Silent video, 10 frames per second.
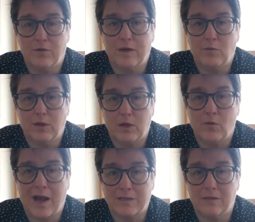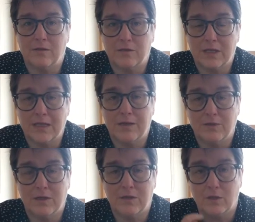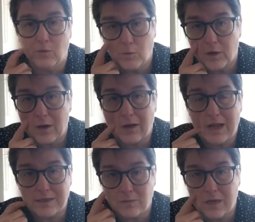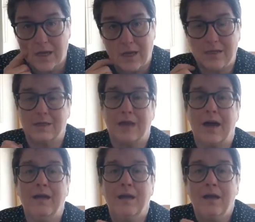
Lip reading: anybody who hasn't seen the video that we put out last week, is that